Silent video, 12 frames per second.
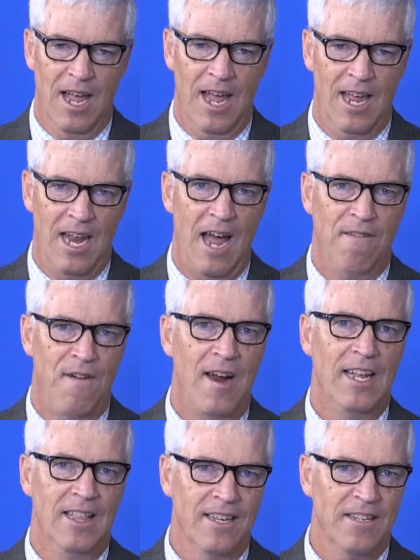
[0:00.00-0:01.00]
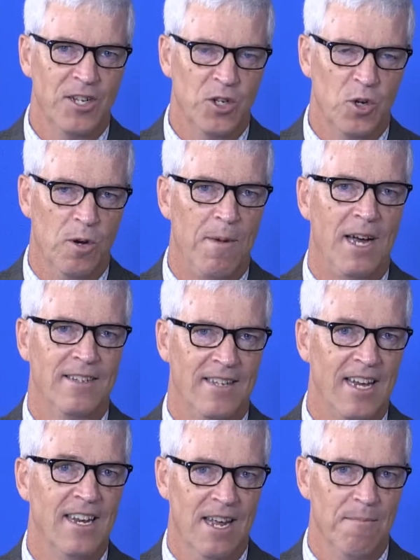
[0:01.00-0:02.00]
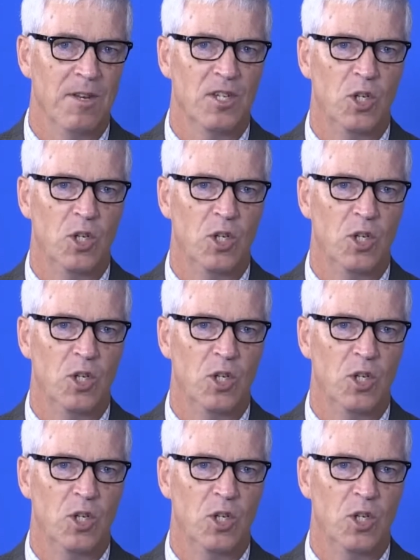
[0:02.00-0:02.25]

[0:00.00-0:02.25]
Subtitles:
And I finally listened to him. I sent him